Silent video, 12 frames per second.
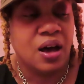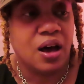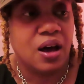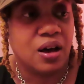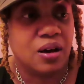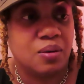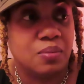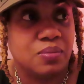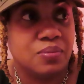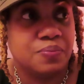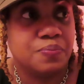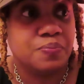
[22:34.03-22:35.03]

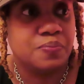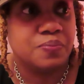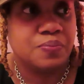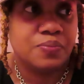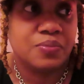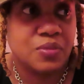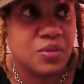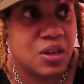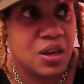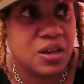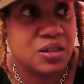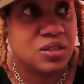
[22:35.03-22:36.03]

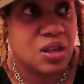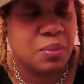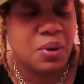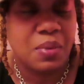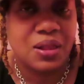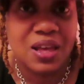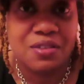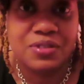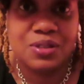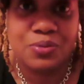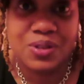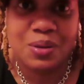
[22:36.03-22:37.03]
Yeah, so I mean, my life
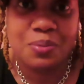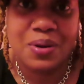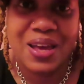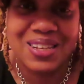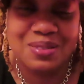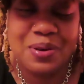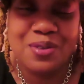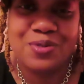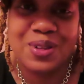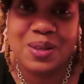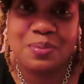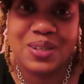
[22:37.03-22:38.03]
has been
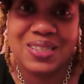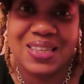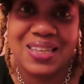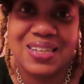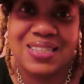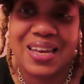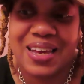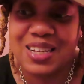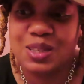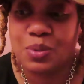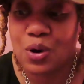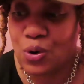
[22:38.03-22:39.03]
really busy these
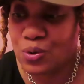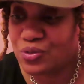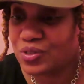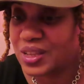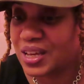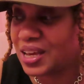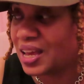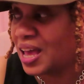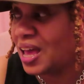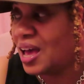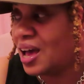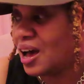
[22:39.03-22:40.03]
days, but hopefully,
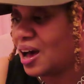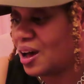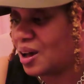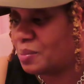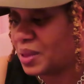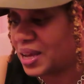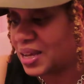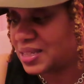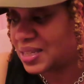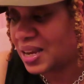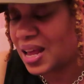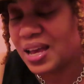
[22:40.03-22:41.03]
like I
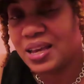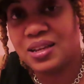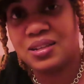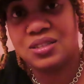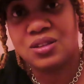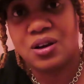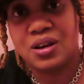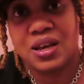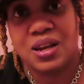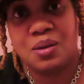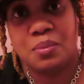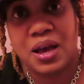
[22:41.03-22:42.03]
said, I can start
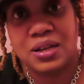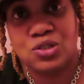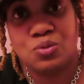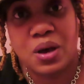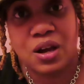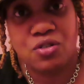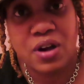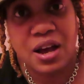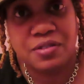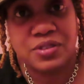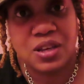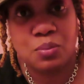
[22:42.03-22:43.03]
getting back to my
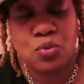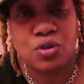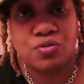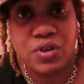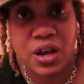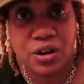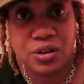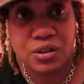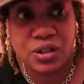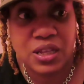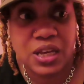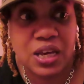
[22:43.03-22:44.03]
crafting more
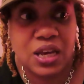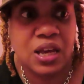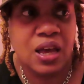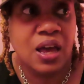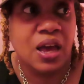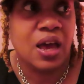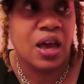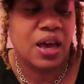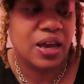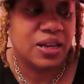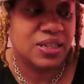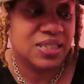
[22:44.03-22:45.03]
regularly.
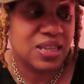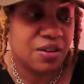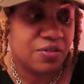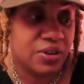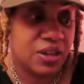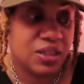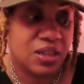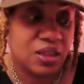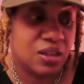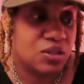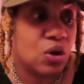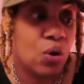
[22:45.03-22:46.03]
And definitely
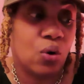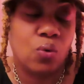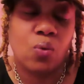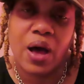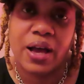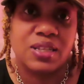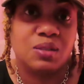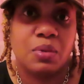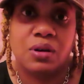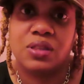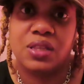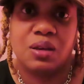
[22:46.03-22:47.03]
this whole wax
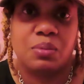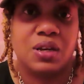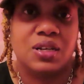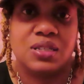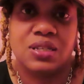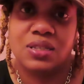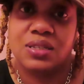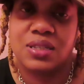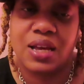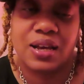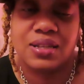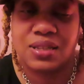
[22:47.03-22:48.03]
melt thing, because this is,
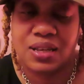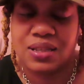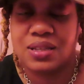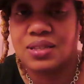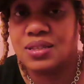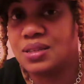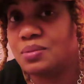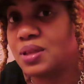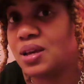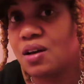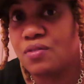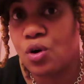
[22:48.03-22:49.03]
like I said, this is
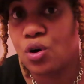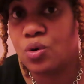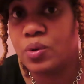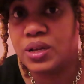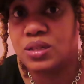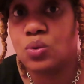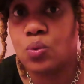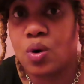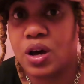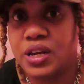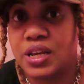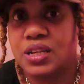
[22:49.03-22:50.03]
something I've always
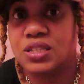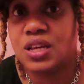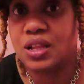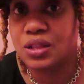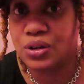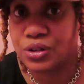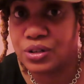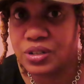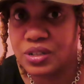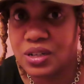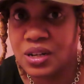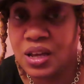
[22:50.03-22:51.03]
wanted to
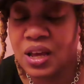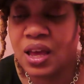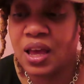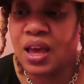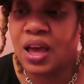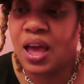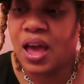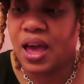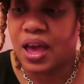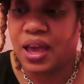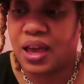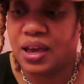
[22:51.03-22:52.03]
learn
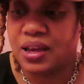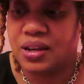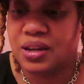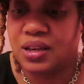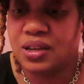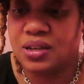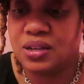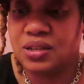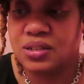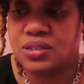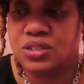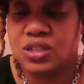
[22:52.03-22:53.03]
and
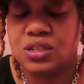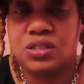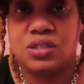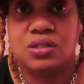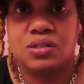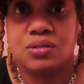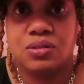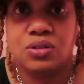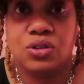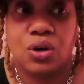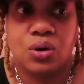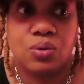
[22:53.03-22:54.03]
just,
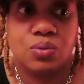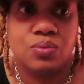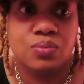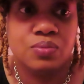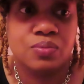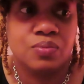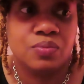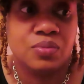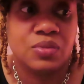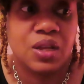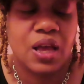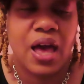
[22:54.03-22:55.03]
you know,
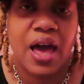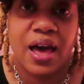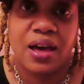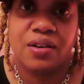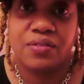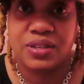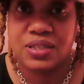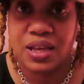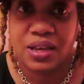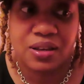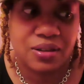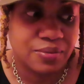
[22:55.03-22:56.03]
have as
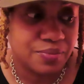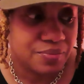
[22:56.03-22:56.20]
like